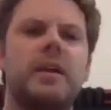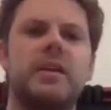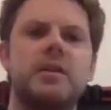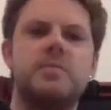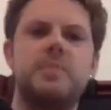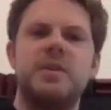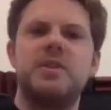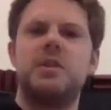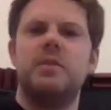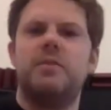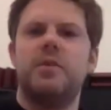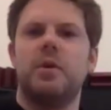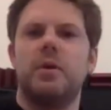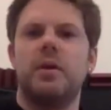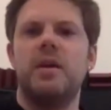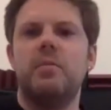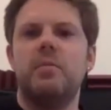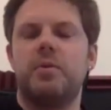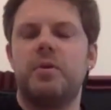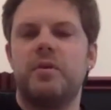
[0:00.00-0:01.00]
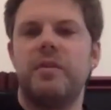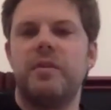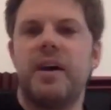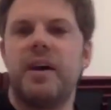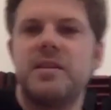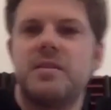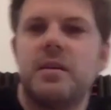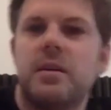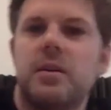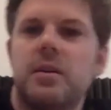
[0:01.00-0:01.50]
especially if you're
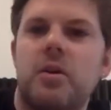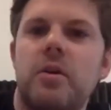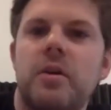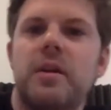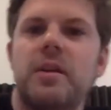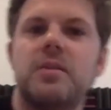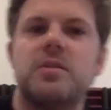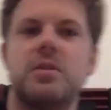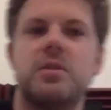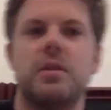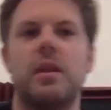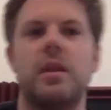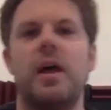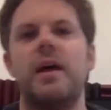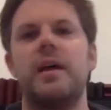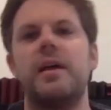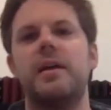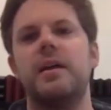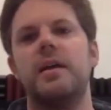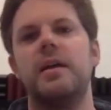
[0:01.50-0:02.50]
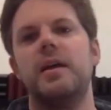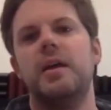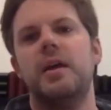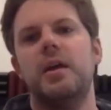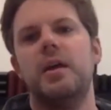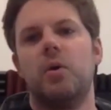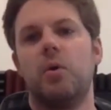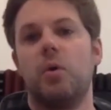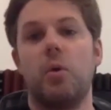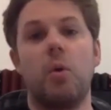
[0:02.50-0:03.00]
improvising, learning to like
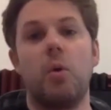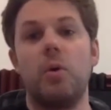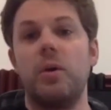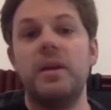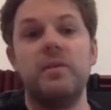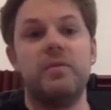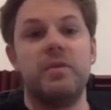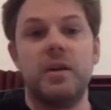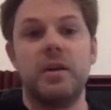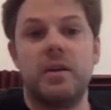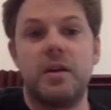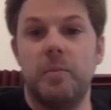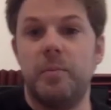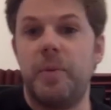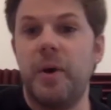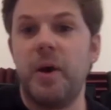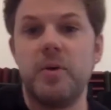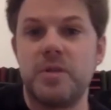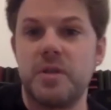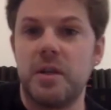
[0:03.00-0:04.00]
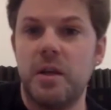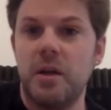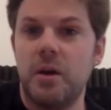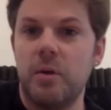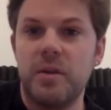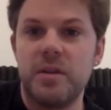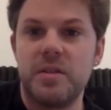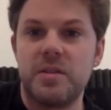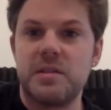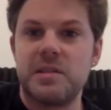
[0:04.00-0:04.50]
or even composing,
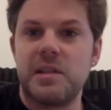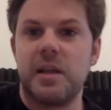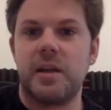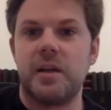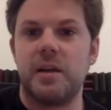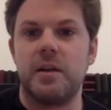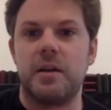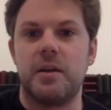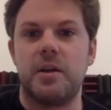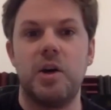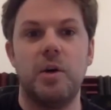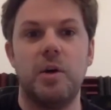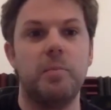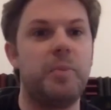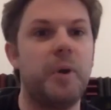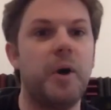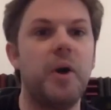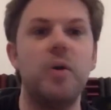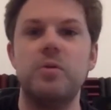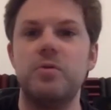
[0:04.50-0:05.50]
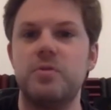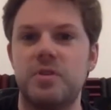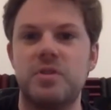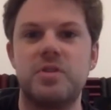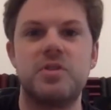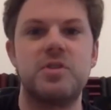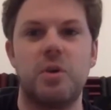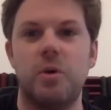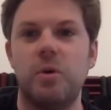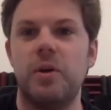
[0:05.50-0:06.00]
this is like a
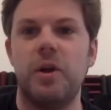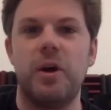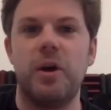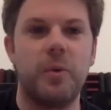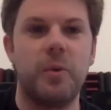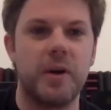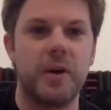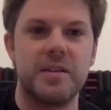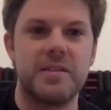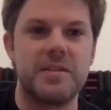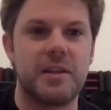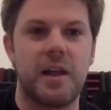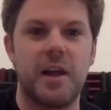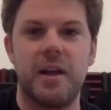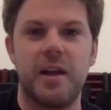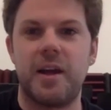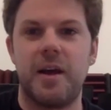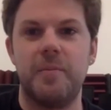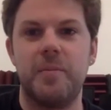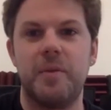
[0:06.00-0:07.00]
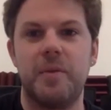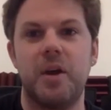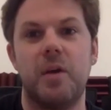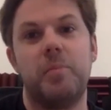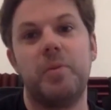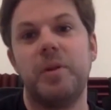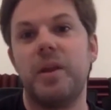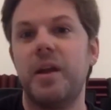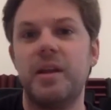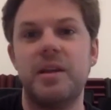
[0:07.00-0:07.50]
composed solo where it's like I'm
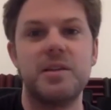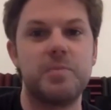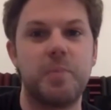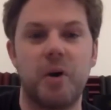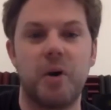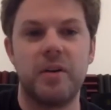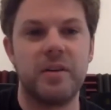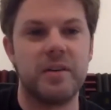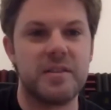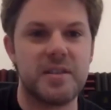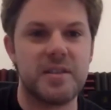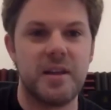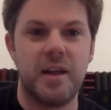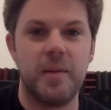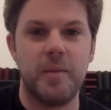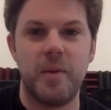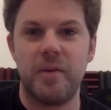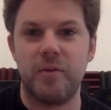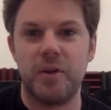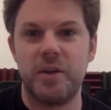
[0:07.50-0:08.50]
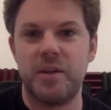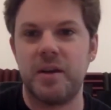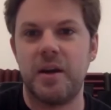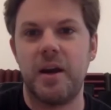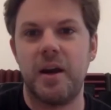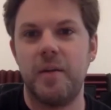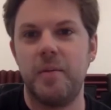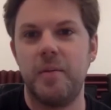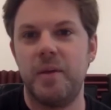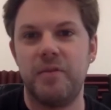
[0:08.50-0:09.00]
gonna play this part the same every
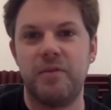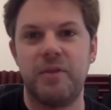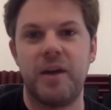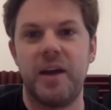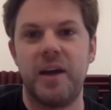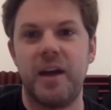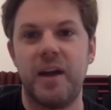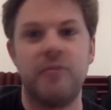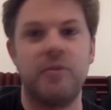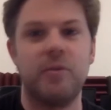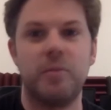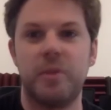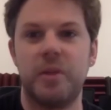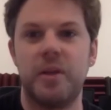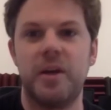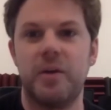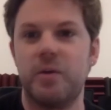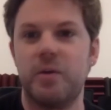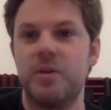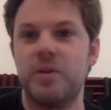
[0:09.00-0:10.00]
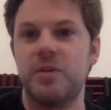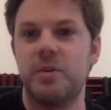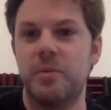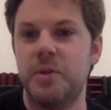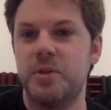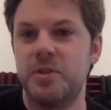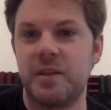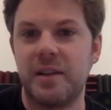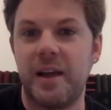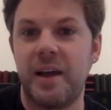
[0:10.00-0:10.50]
time if I ever play original
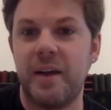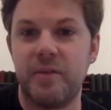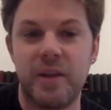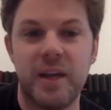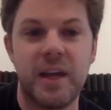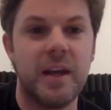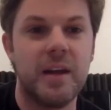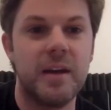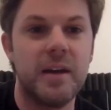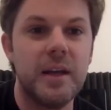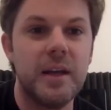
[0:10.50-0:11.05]
music live again,